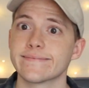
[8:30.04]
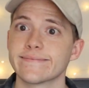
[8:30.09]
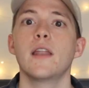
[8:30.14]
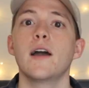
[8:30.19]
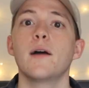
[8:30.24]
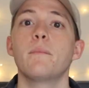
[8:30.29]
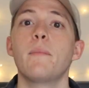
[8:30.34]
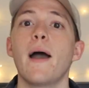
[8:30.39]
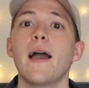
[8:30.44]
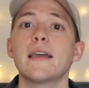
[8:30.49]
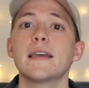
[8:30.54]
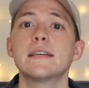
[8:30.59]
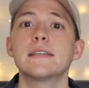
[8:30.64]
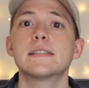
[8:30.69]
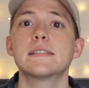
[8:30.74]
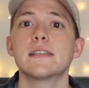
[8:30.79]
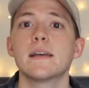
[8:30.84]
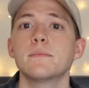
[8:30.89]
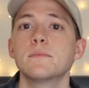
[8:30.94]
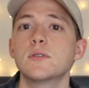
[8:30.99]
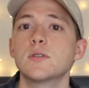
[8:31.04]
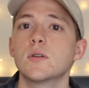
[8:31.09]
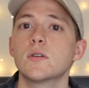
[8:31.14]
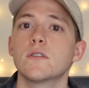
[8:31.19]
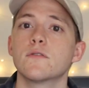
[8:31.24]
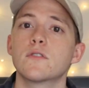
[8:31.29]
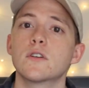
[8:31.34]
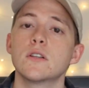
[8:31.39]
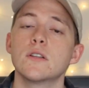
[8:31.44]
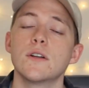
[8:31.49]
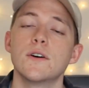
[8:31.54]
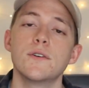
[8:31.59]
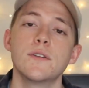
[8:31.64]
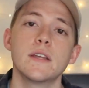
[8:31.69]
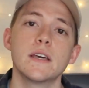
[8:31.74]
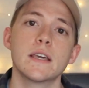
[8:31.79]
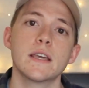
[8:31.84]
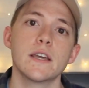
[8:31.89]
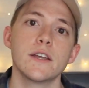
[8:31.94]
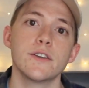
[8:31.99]
Now, packing some sort of
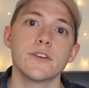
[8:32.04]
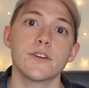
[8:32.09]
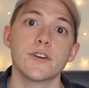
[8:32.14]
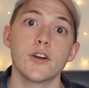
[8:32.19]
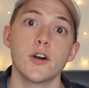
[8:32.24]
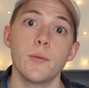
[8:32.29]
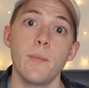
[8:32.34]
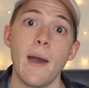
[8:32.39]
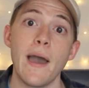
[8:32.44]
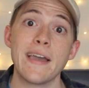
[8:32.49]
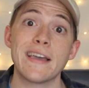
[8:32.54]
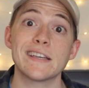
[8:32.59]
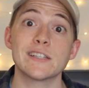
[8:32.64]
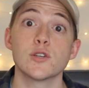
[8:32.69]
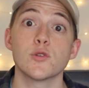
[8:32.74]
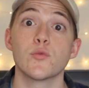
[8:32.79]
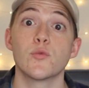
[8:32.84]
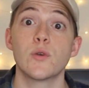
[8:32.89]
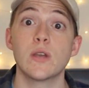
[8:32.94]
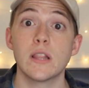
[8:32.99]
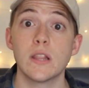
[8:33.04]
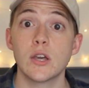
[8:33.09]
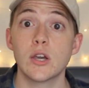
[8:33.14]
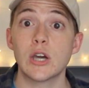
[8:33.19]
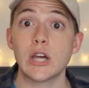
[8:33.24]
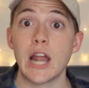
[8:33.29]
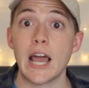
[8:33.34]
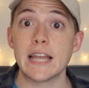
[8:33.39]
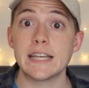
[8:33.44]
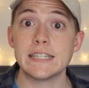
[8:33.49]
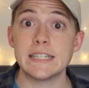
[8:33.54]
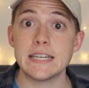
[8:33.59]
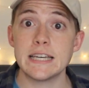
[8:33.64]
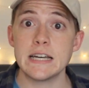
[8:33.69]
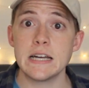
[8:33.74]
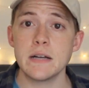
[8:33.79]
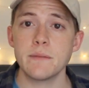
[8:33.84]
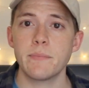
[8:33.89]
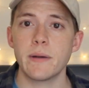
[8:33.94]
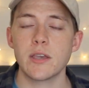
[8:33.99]
clothing in your go bag is a really good idea,